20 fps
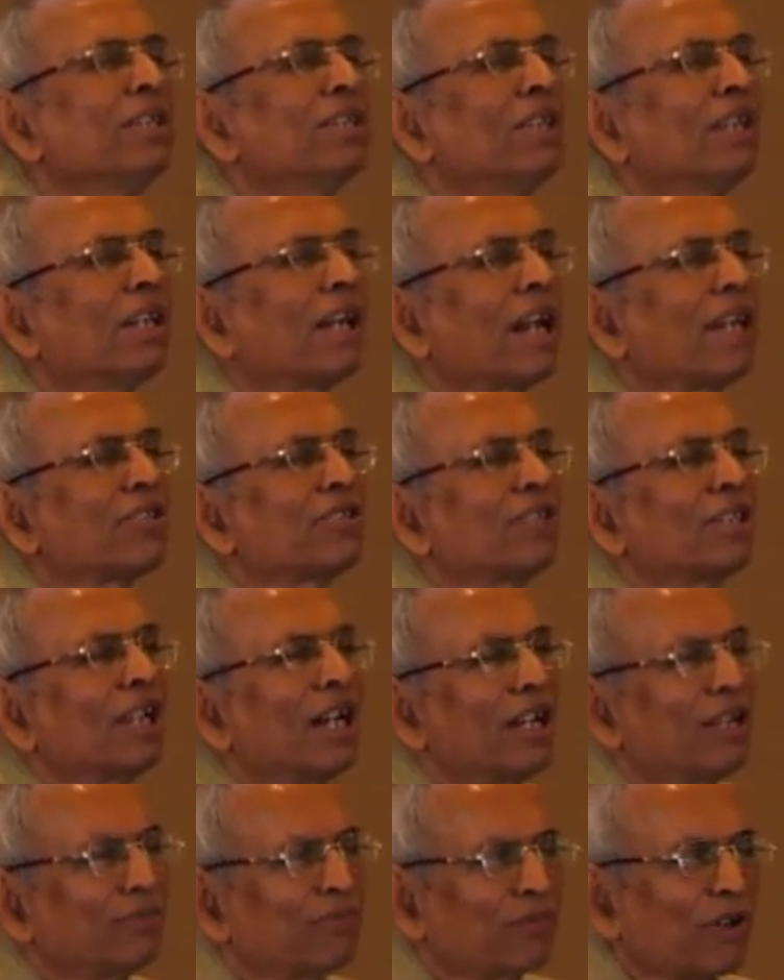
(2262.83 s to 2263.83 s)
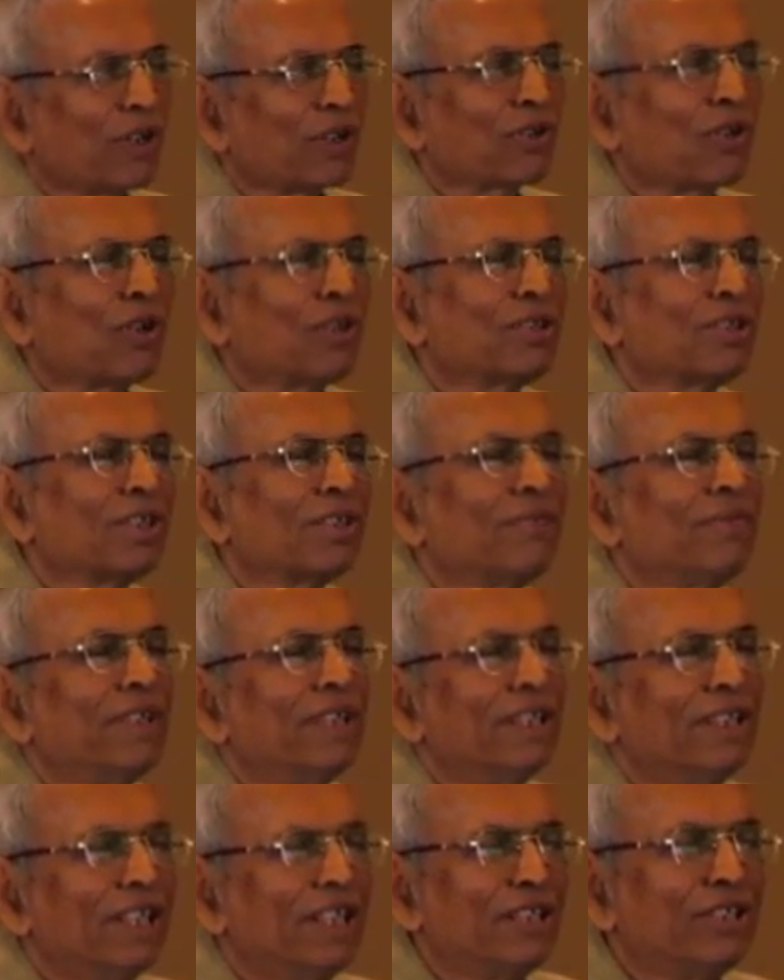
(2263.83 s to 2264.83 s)
rationale for
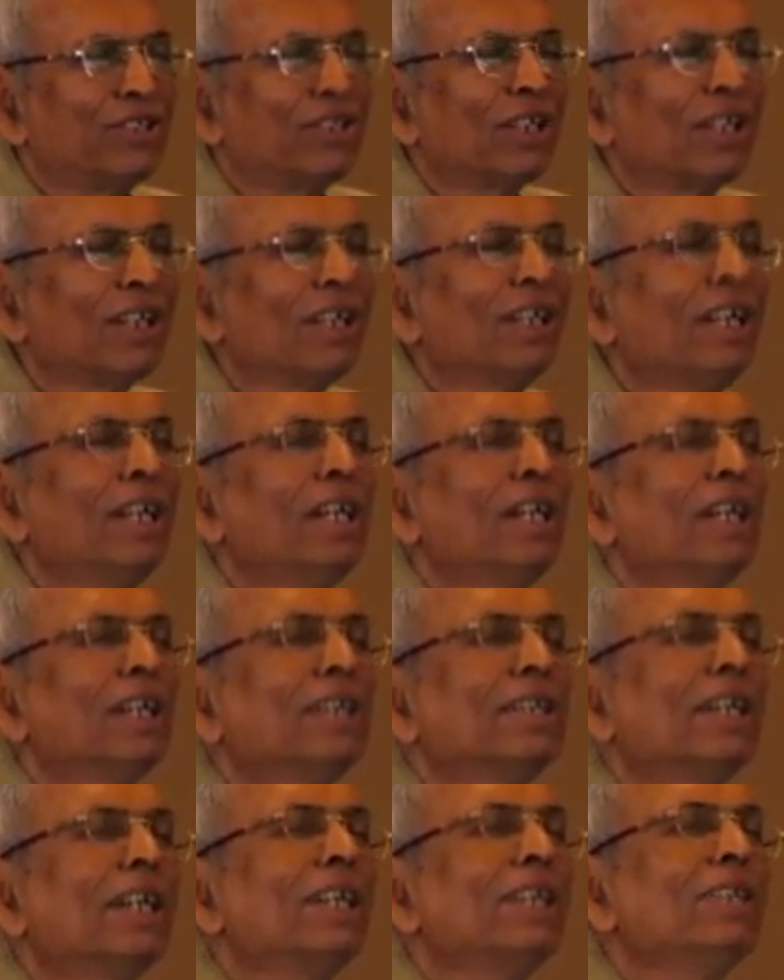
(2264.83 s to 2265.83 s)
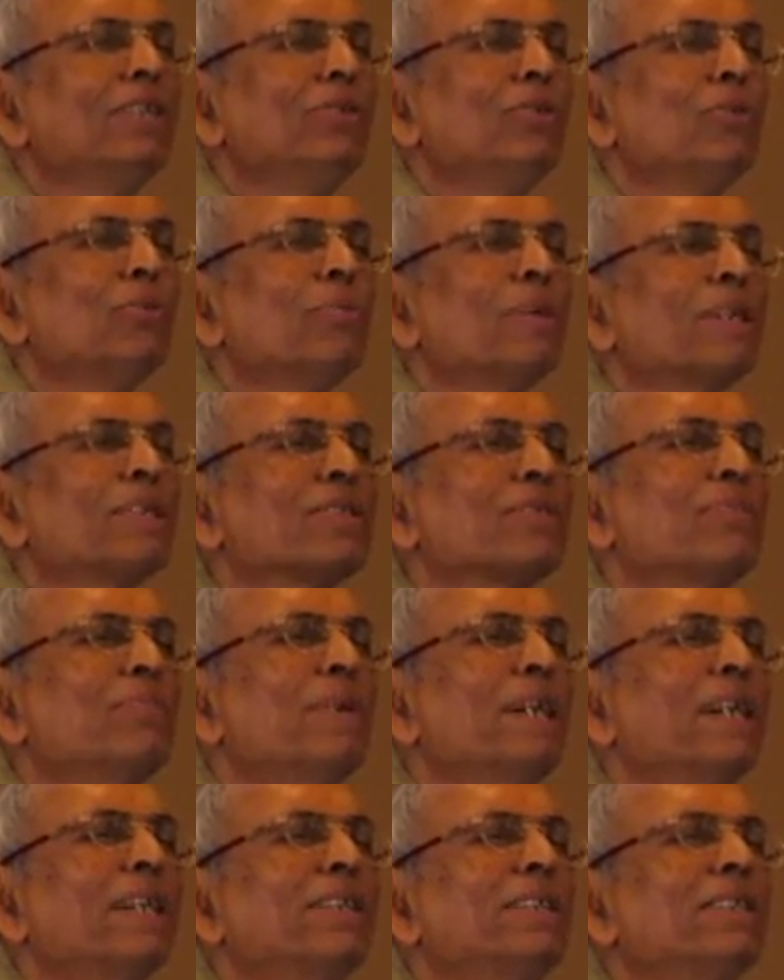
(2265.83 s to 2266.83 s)
conserving nature, then you must
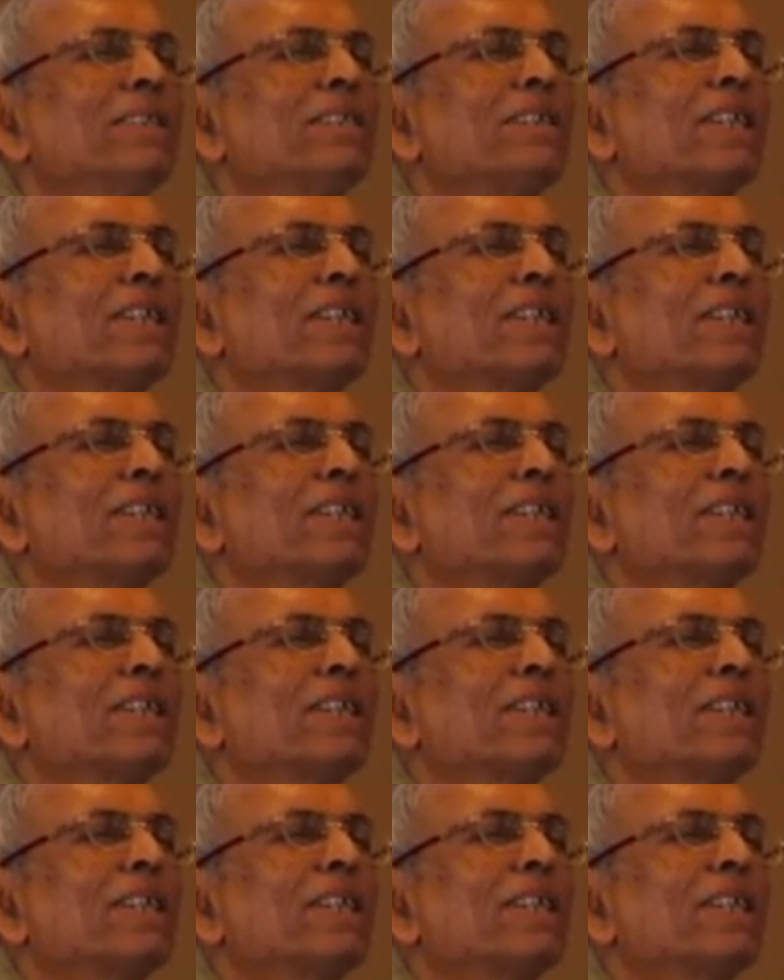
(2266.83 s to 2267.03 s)
make this